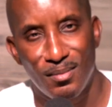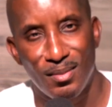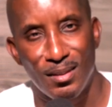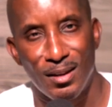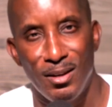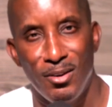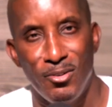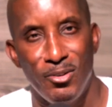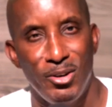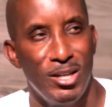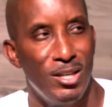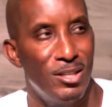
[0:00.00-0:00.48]

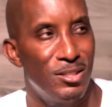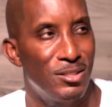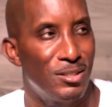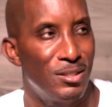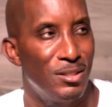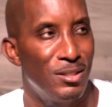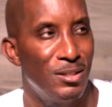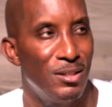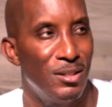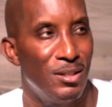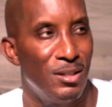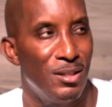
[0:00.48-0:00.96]
Here it is.
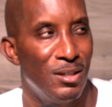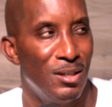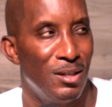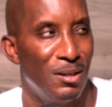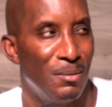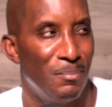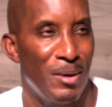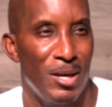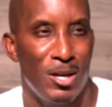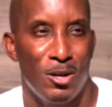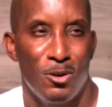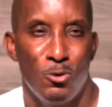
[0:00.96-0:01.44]

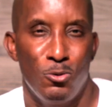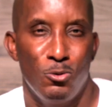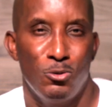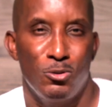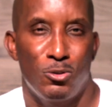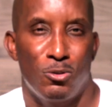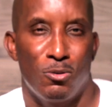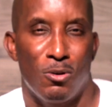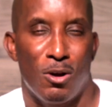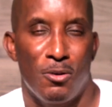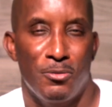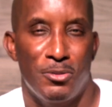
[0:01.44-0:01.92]
Man, whose
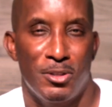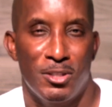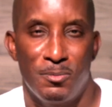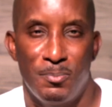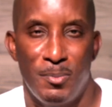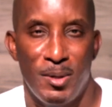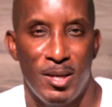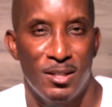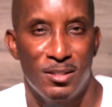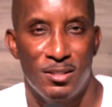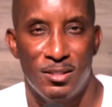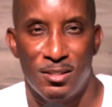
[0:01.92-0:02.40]
growth is
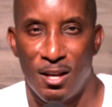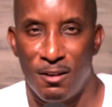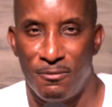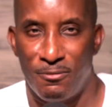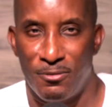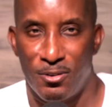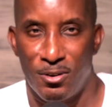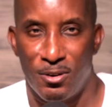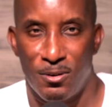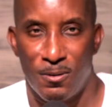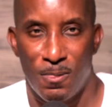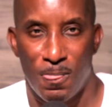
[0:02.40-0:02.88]
being
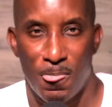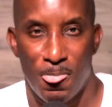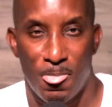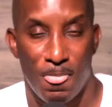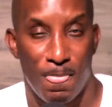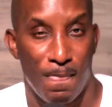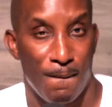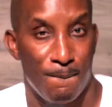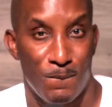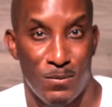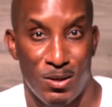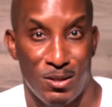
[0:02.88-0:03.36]
suffered
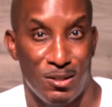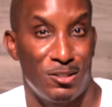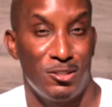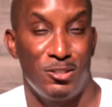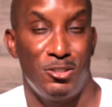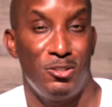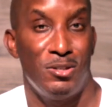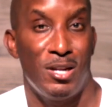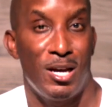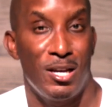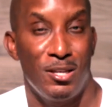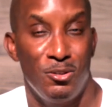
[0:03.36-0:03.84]

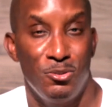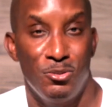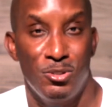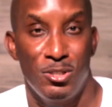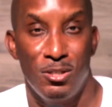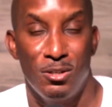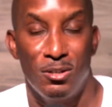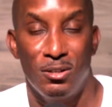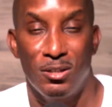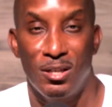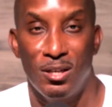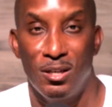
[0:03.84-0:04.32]
because you're not using
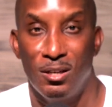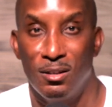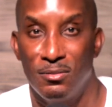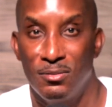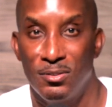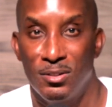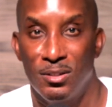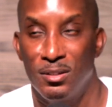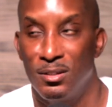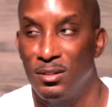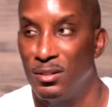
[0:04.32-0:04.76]
your gift?